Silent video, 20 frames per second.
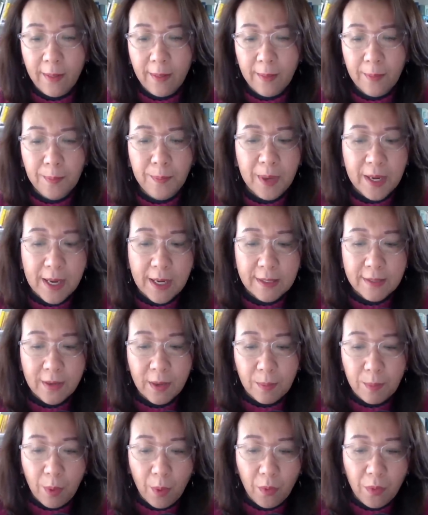because they're
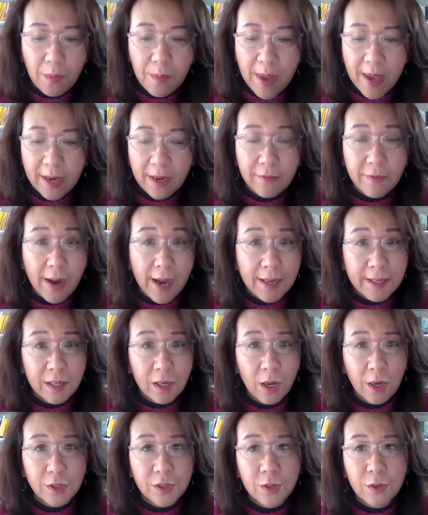both men of
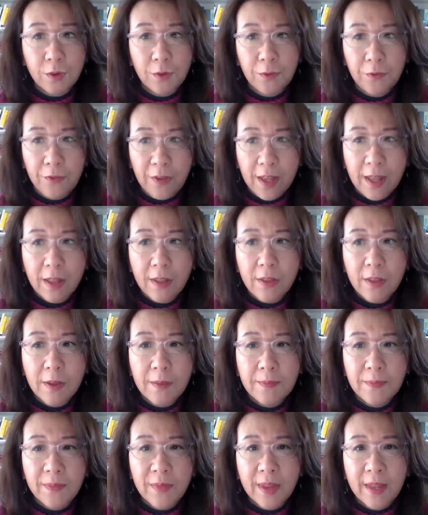ideological faith
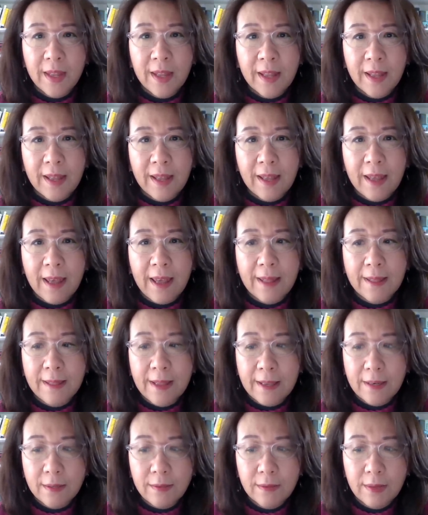and
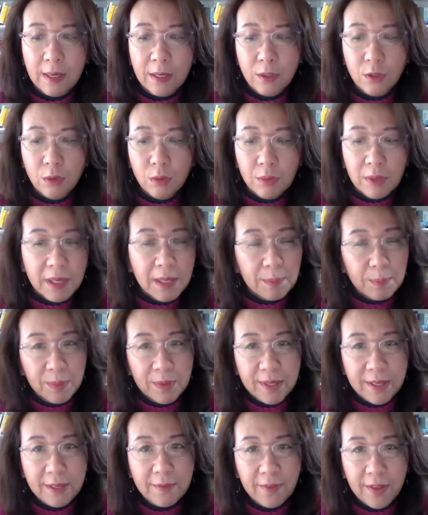they, they truly
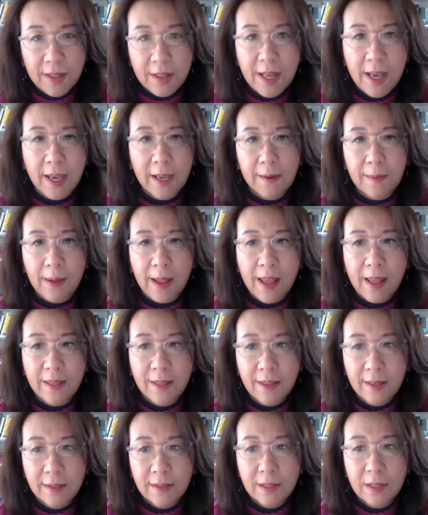believe in that, and
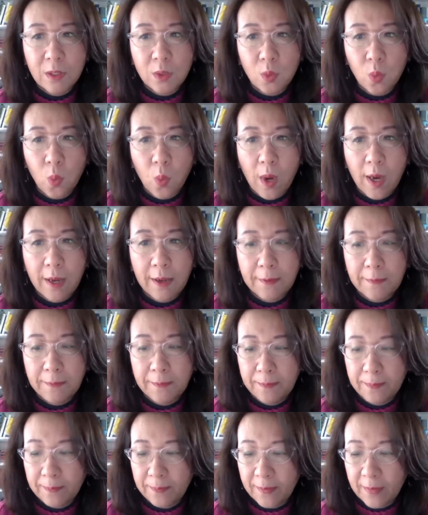this is what
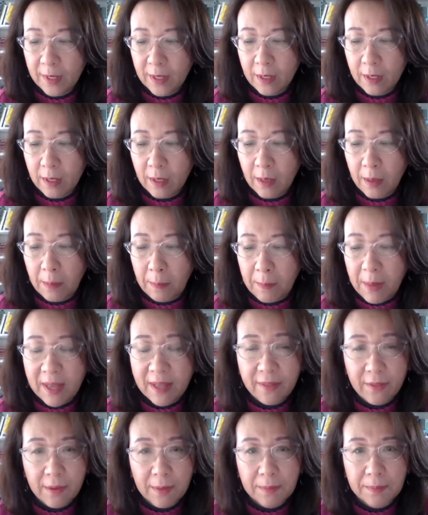uh,
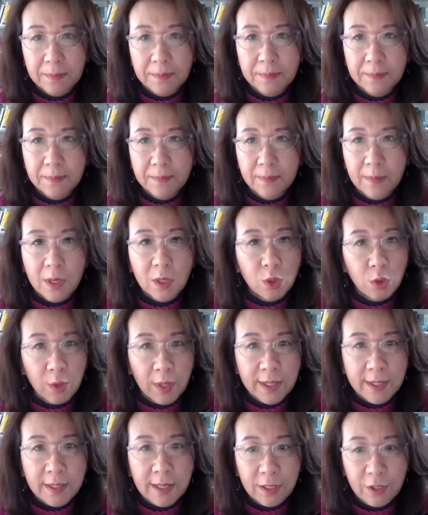make them
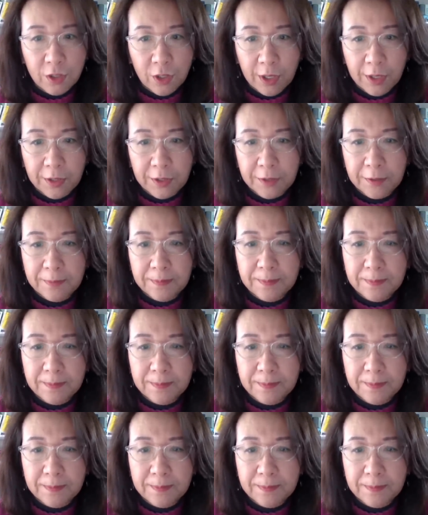trust each other.